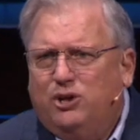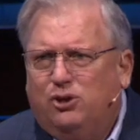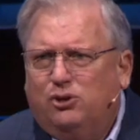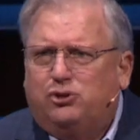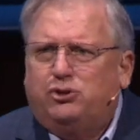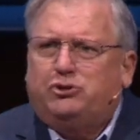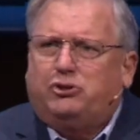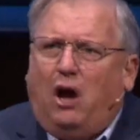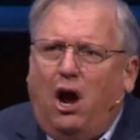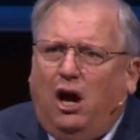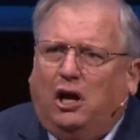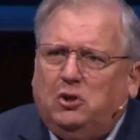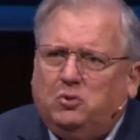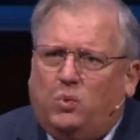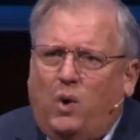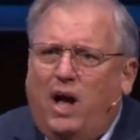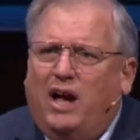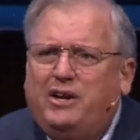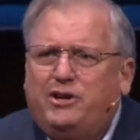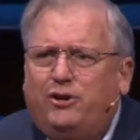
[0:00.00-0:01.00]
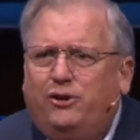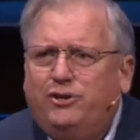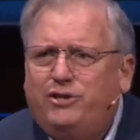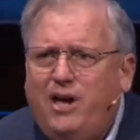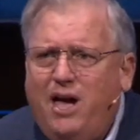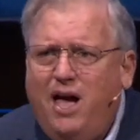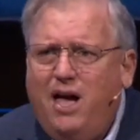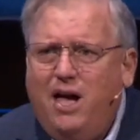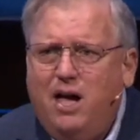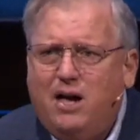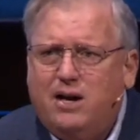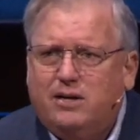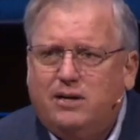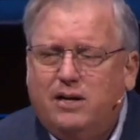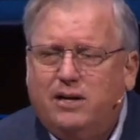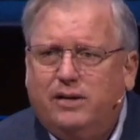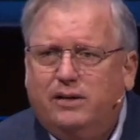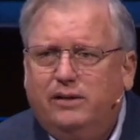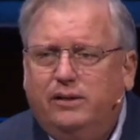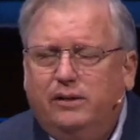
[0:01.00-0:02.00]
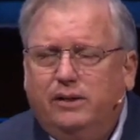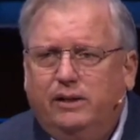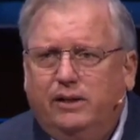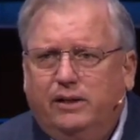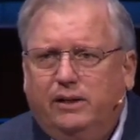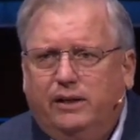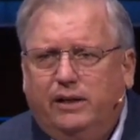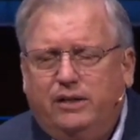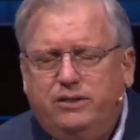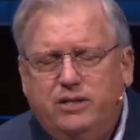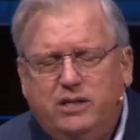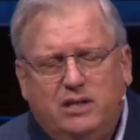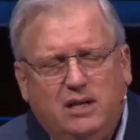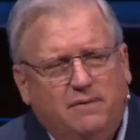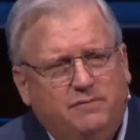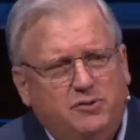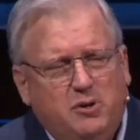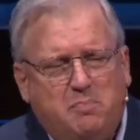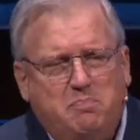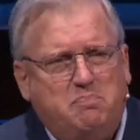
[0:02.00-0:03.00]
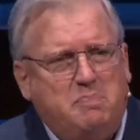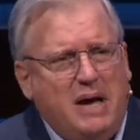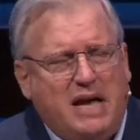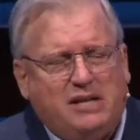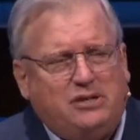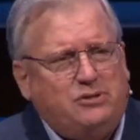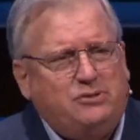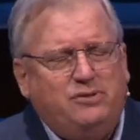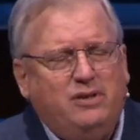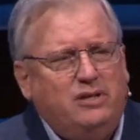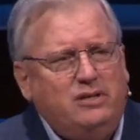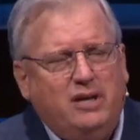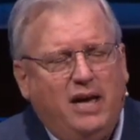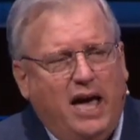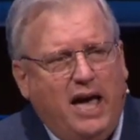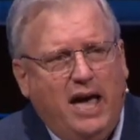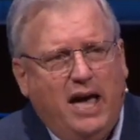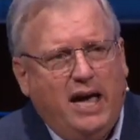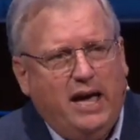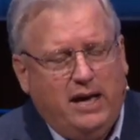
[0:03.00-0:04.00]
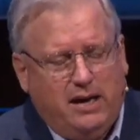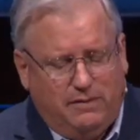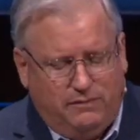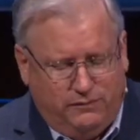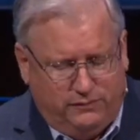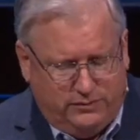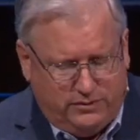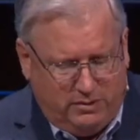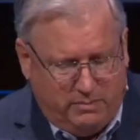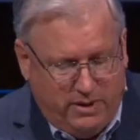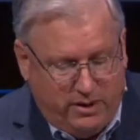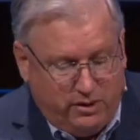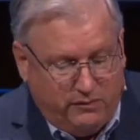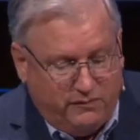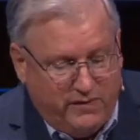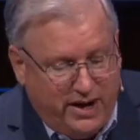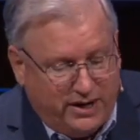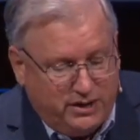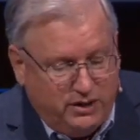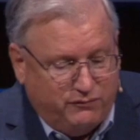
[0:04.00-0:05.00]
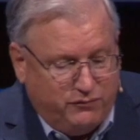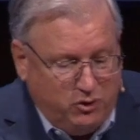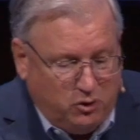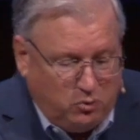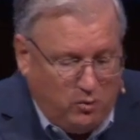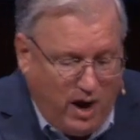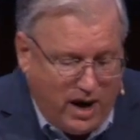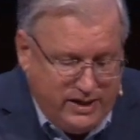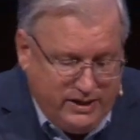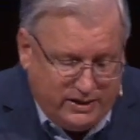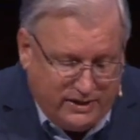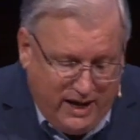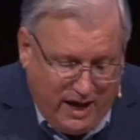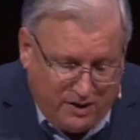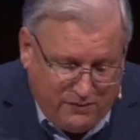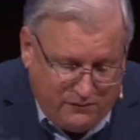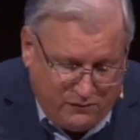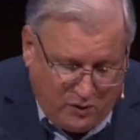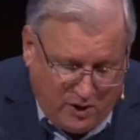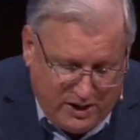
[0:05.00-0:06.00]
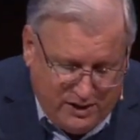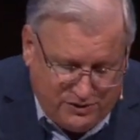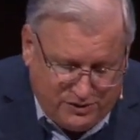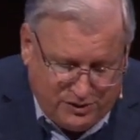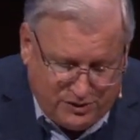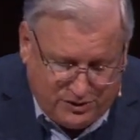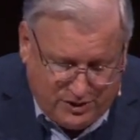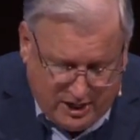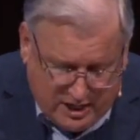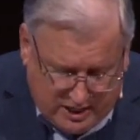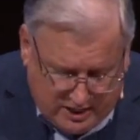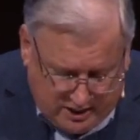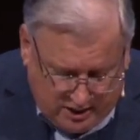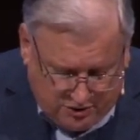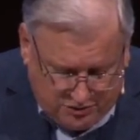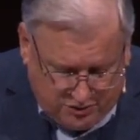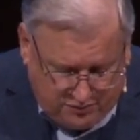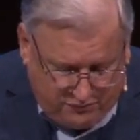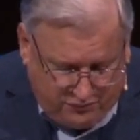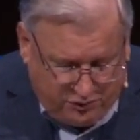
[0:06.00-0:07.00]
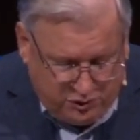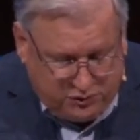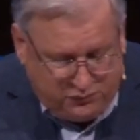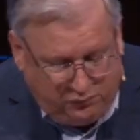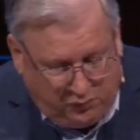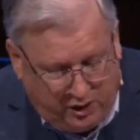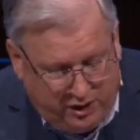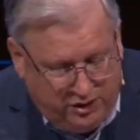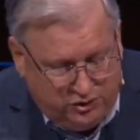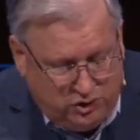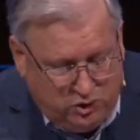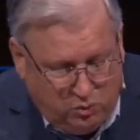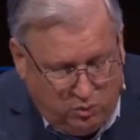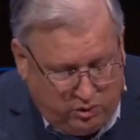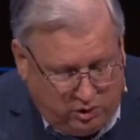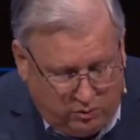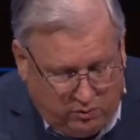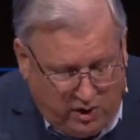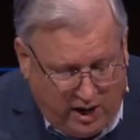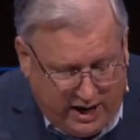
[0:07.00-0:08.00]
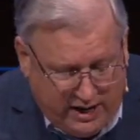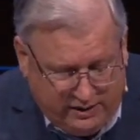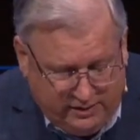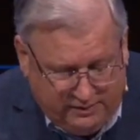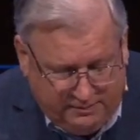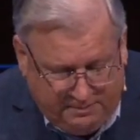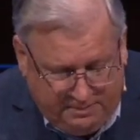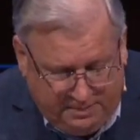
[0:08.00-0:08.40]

You start while you're young and you give the best that you have. As a matter of fact, if you're writing down phrases, here's the first phrase you want to write